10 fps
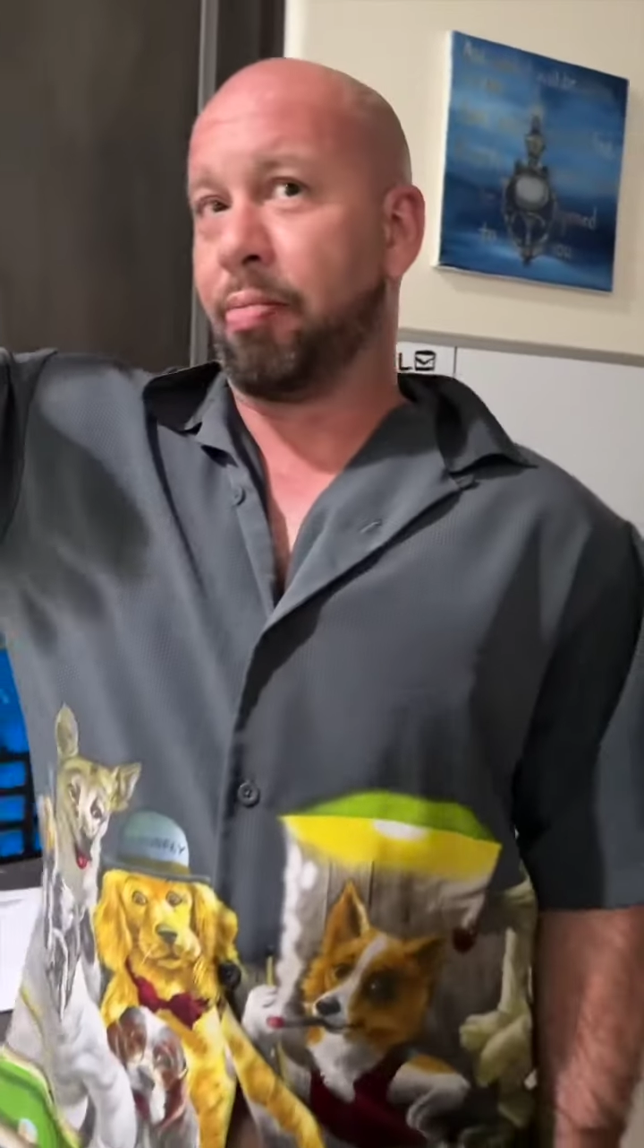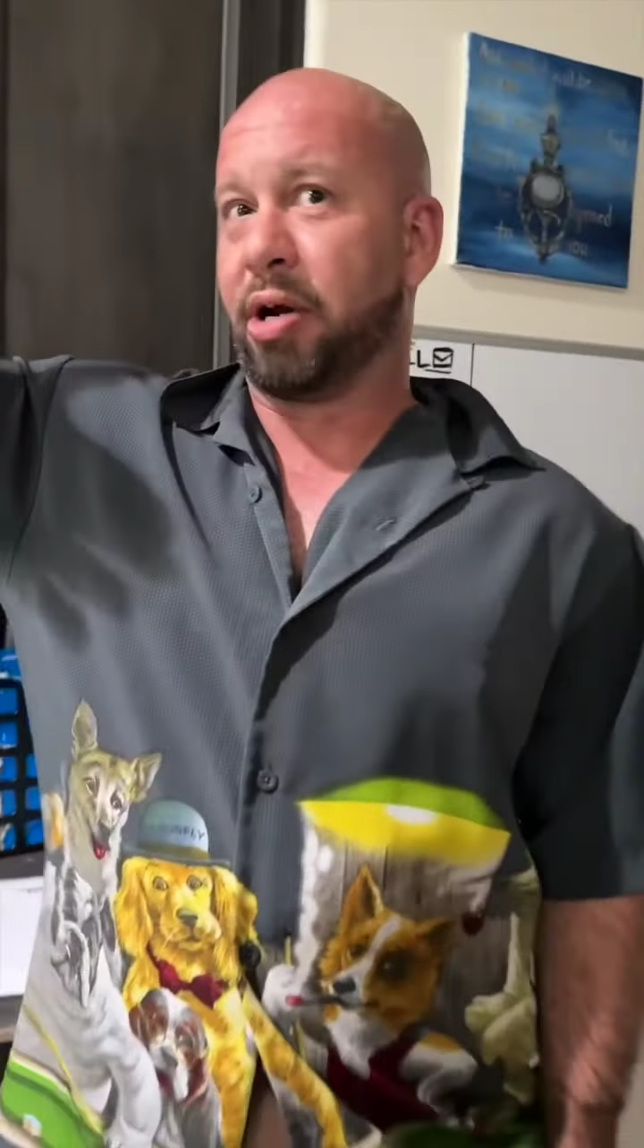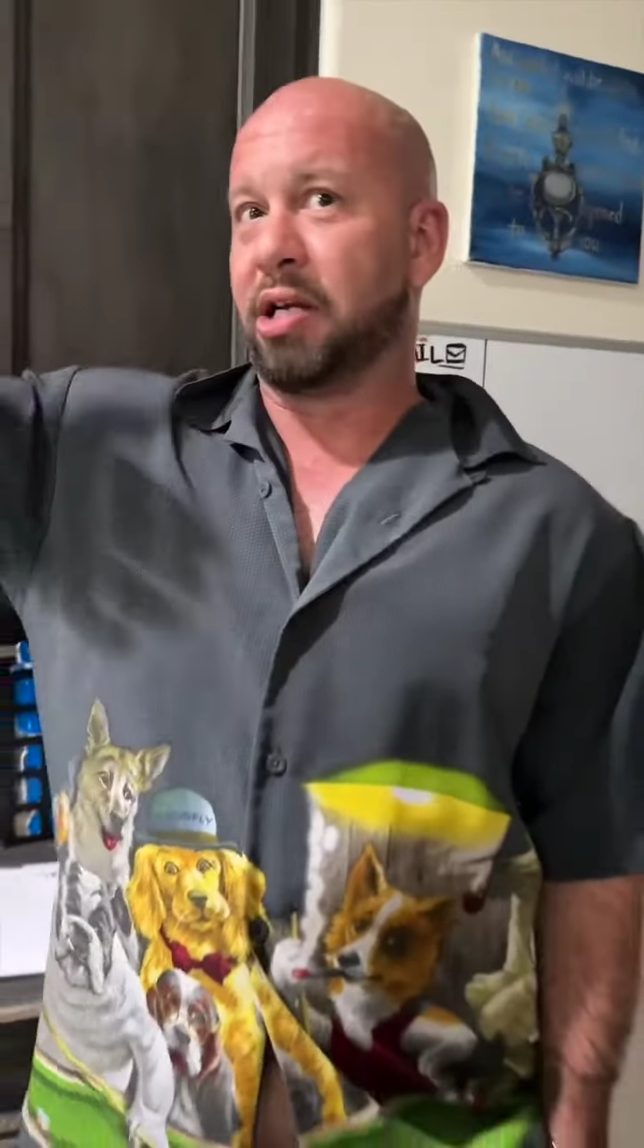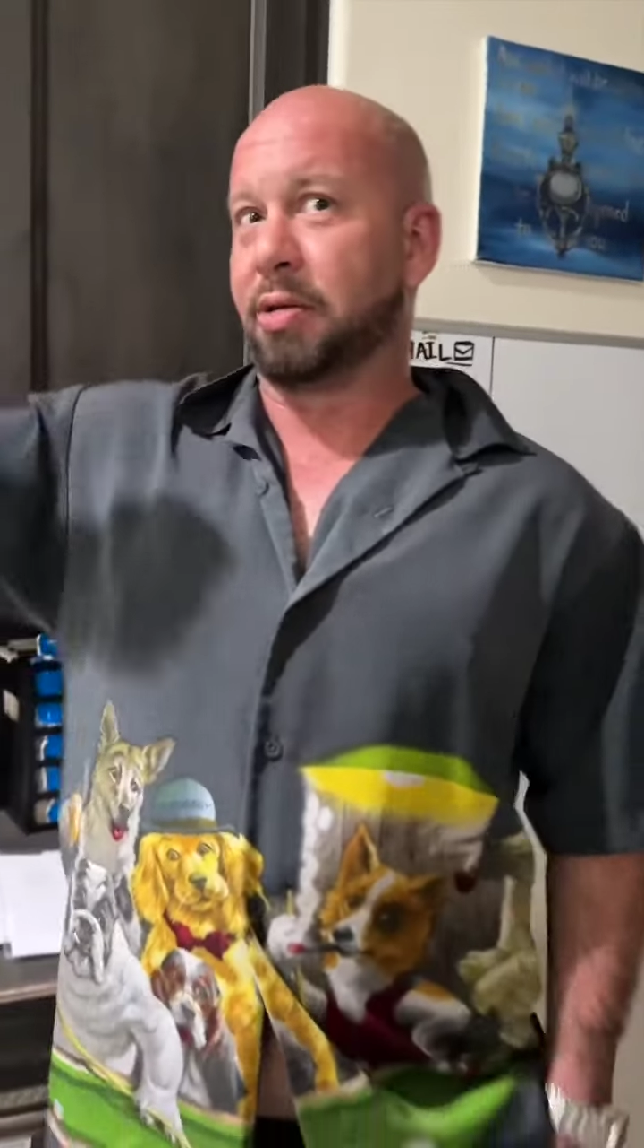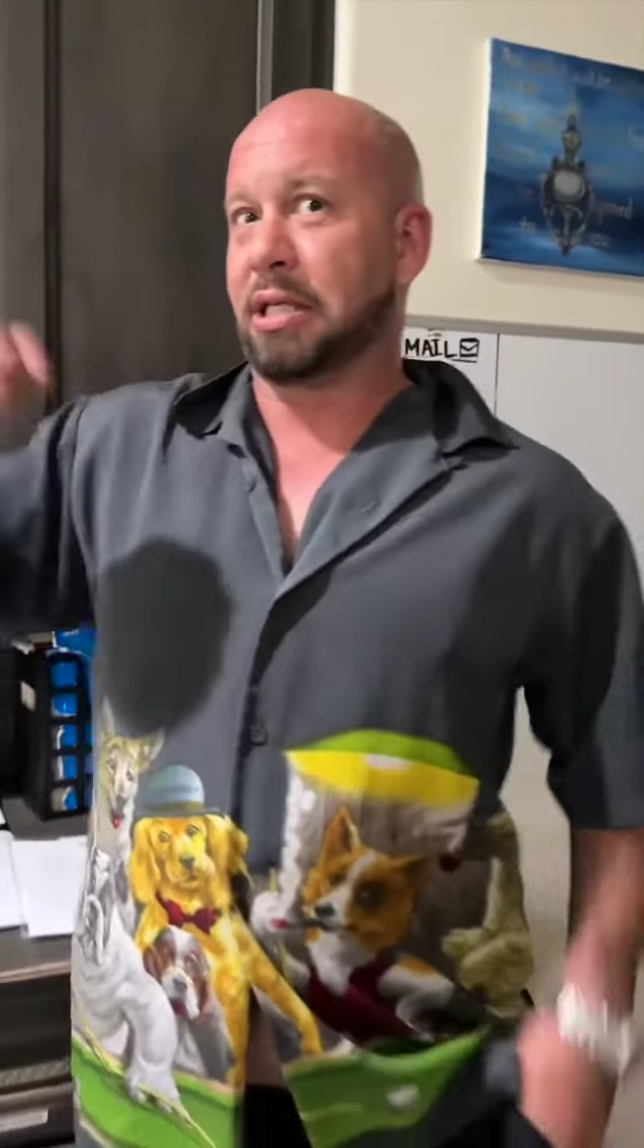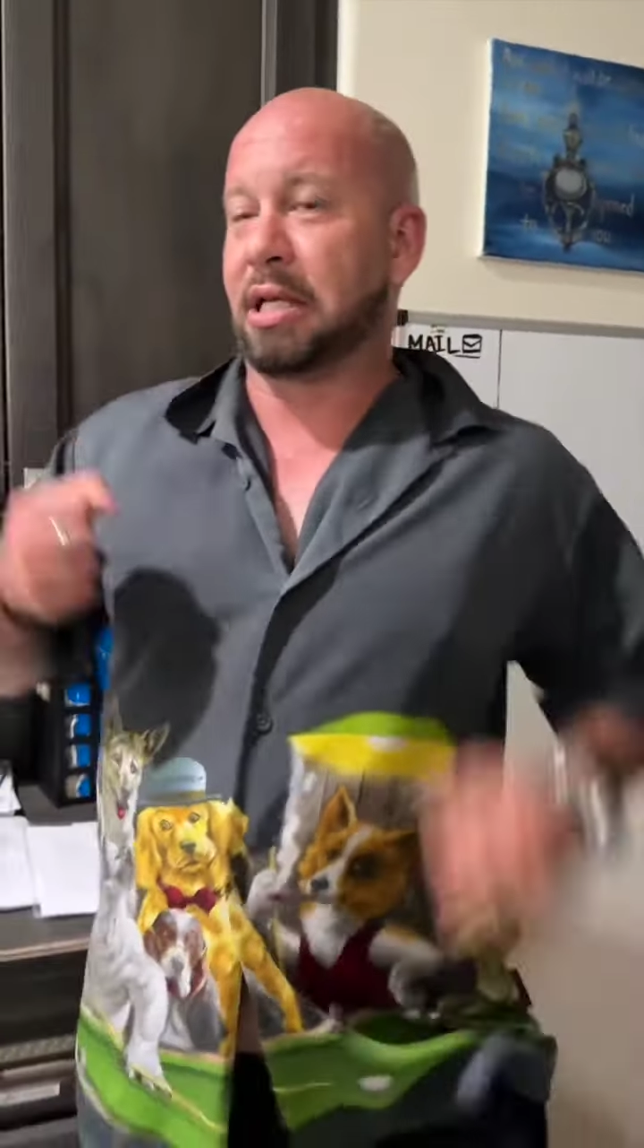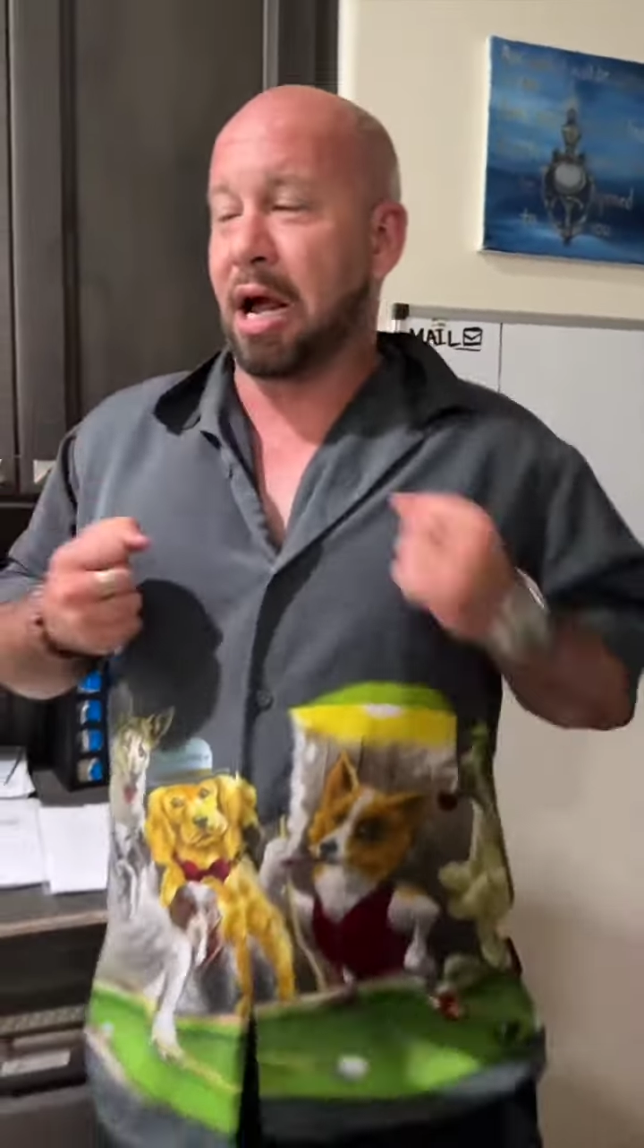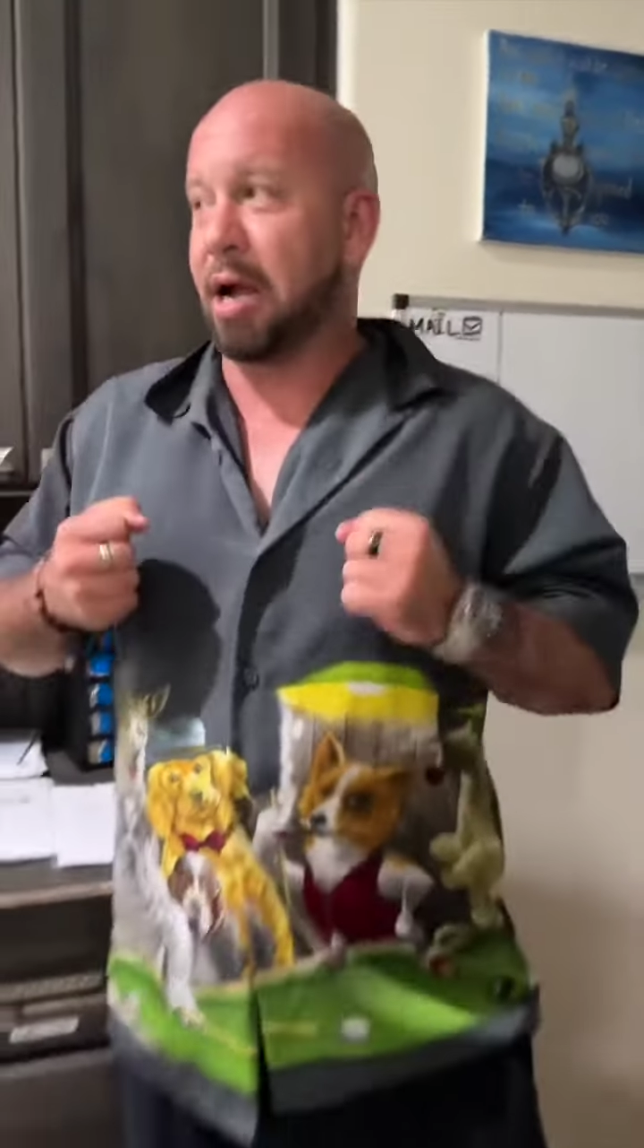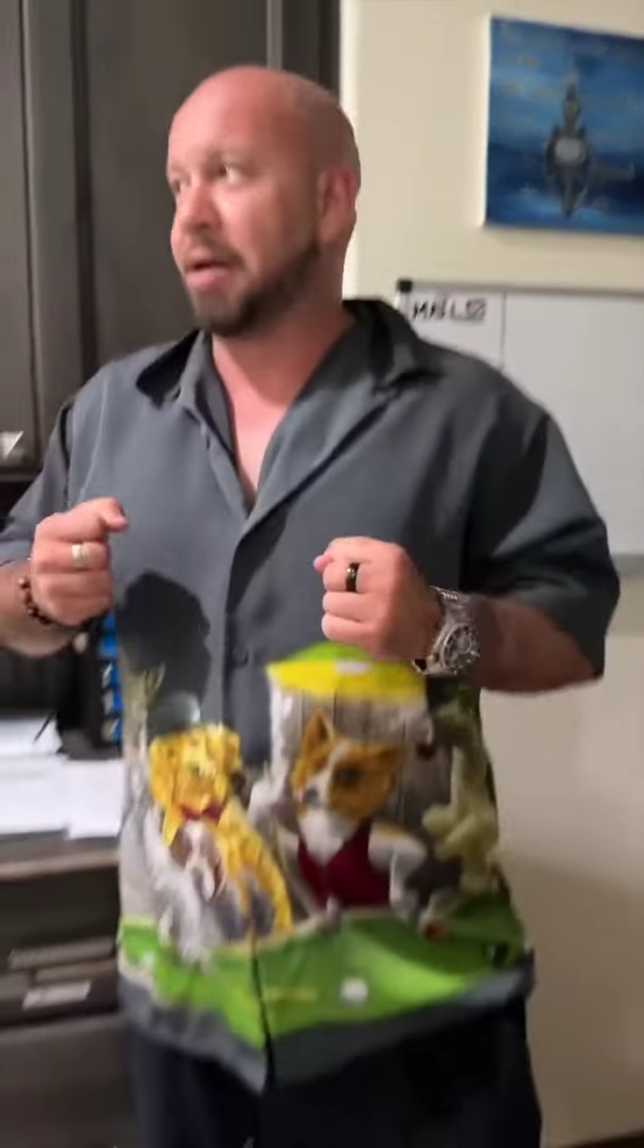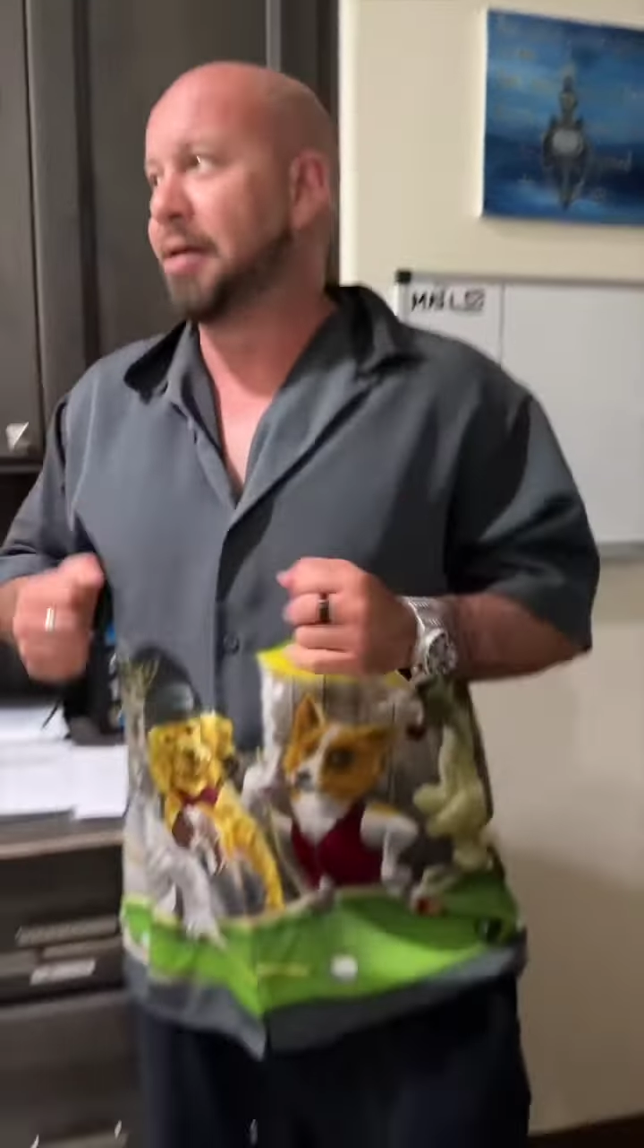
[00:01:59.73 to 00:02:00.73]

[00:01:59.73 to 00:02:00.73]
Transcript: bridge with a sign.